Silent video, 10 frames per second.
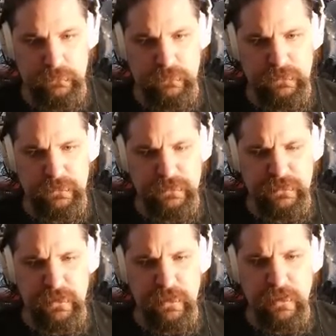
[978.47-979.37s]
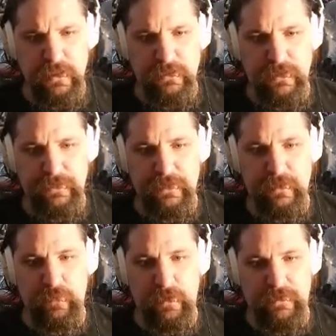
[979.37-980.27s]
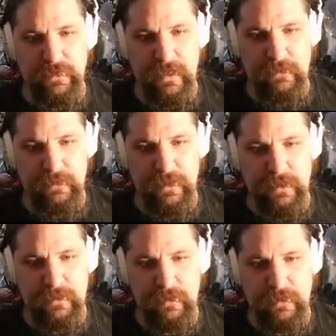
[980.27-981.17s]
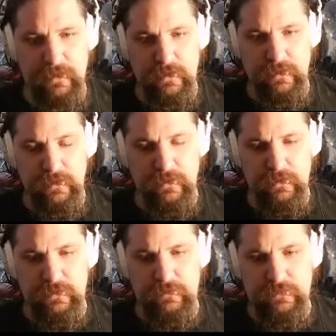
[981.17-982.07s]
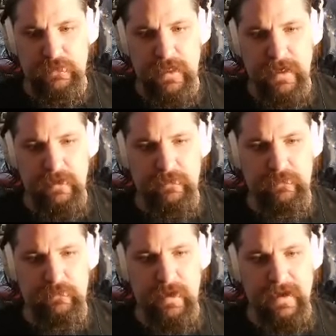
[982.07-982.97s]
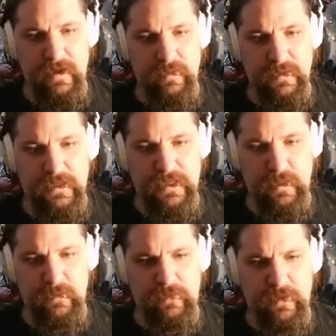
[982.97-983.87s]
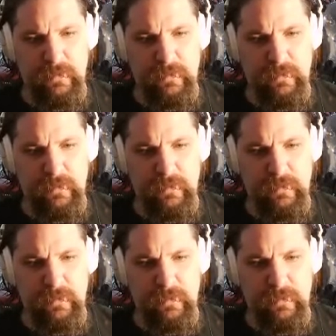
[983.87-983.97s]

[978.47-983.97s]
Just trying to think where exactly that giant rat enemy came from.